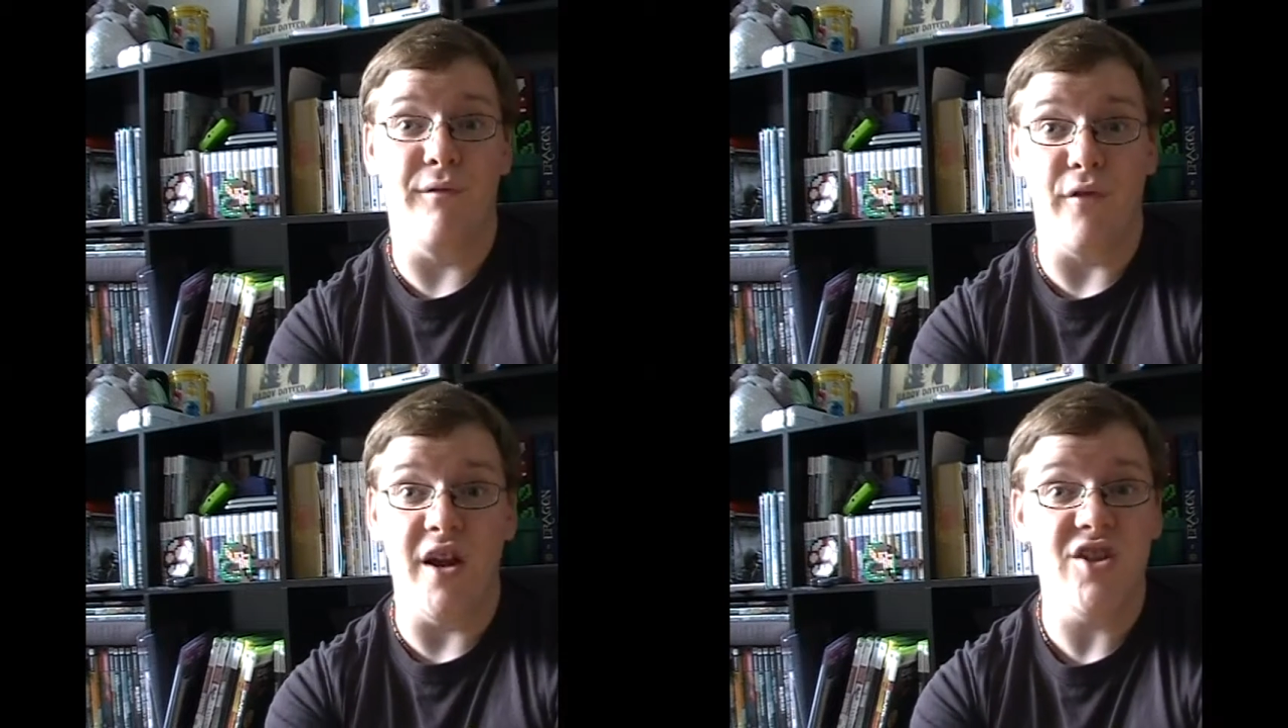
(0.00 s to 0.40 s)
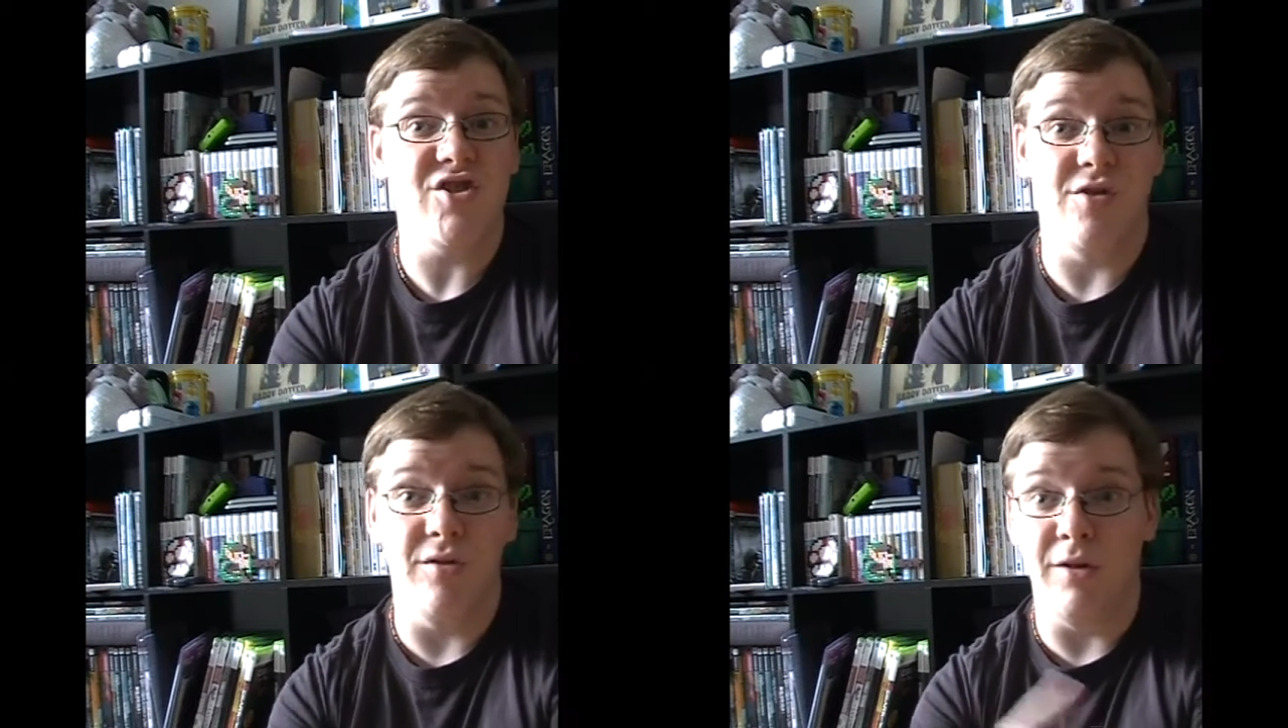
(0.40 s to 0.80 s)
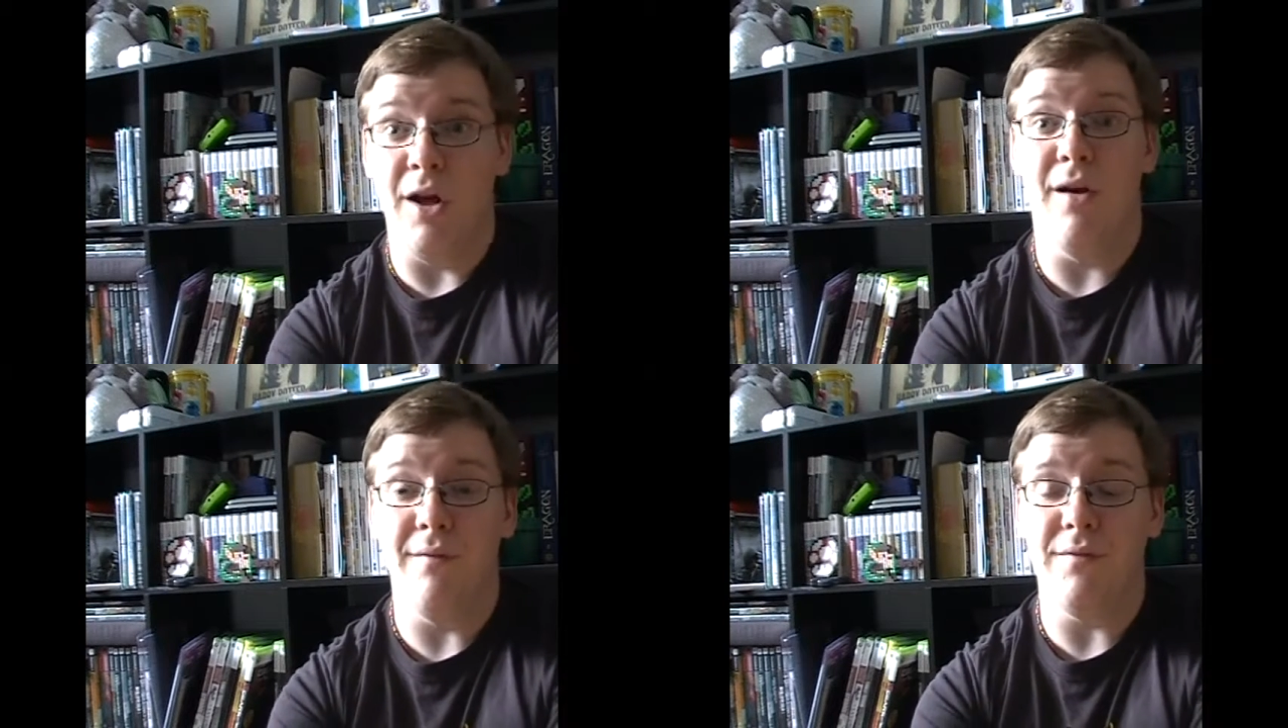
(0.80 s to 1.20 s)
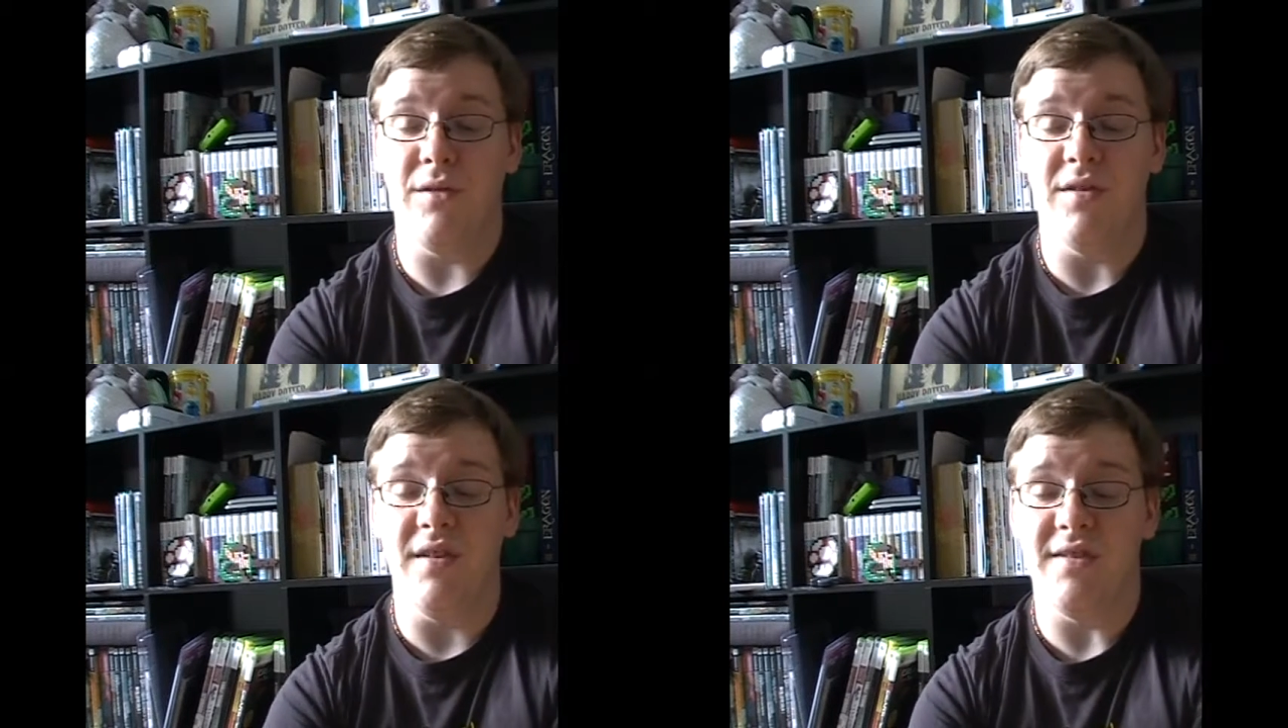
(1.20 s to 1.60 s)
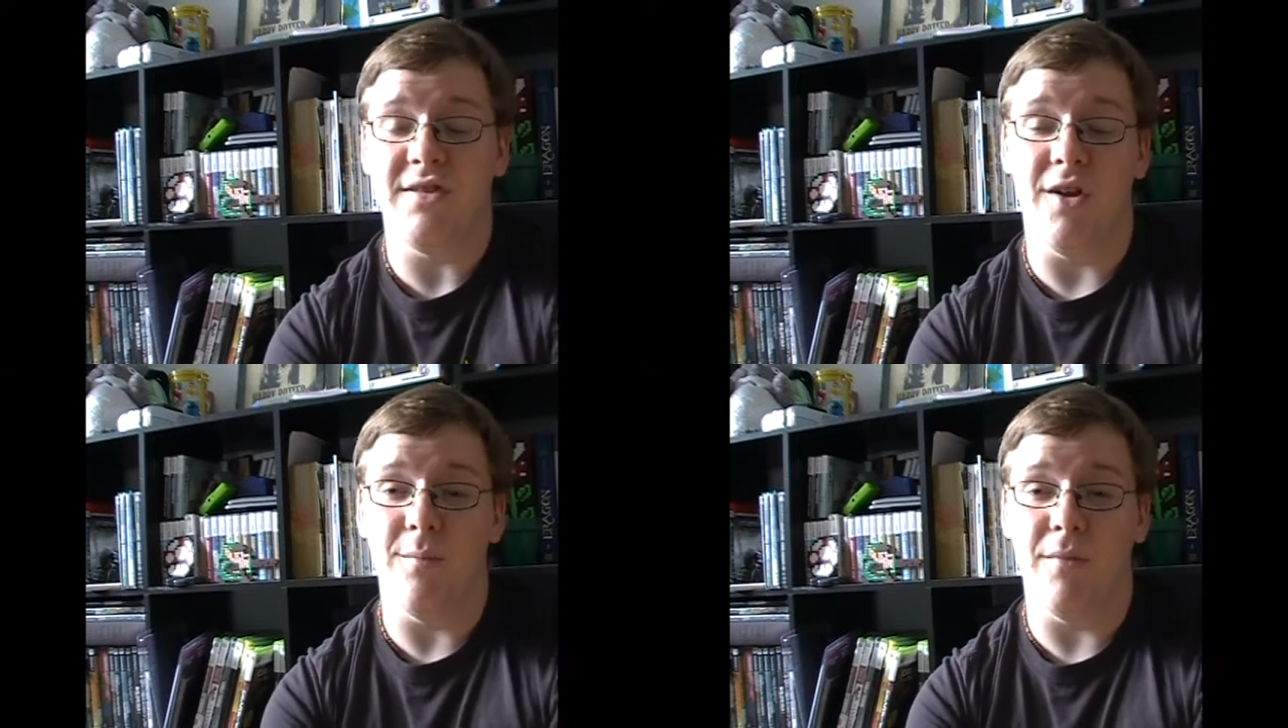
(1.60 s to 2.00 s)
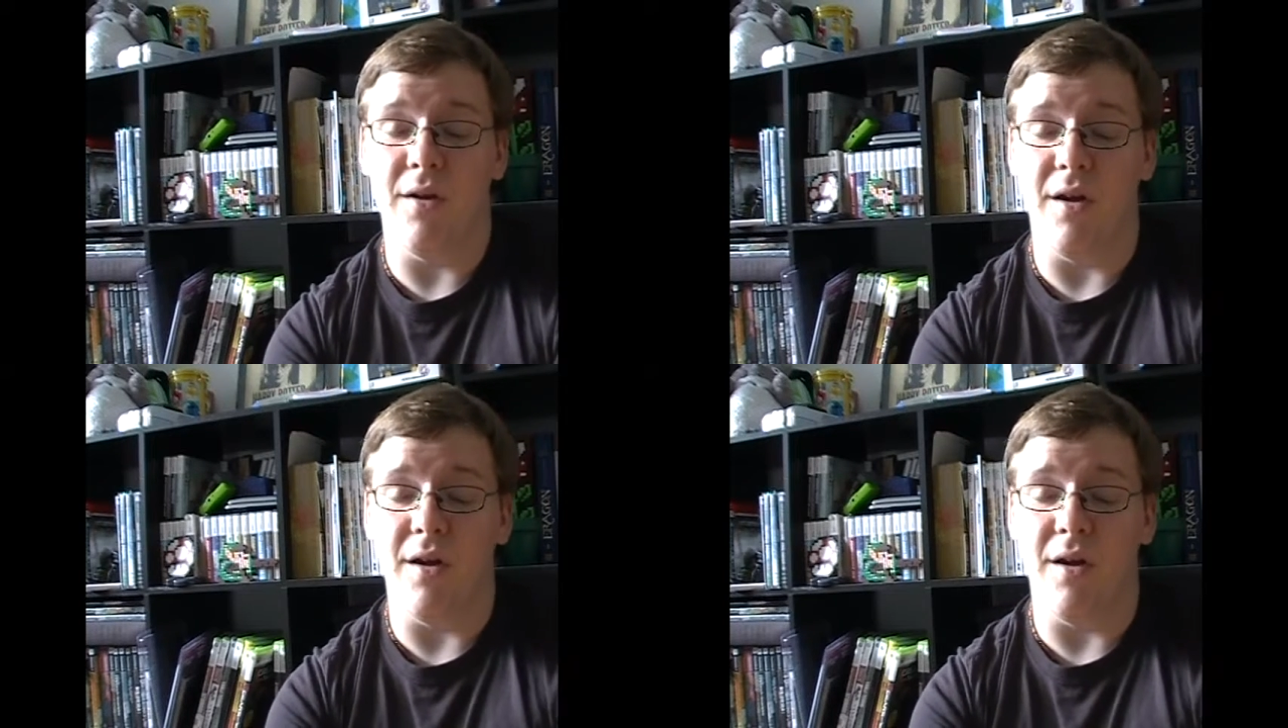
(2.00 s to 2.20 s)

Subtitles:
in France, you love to see some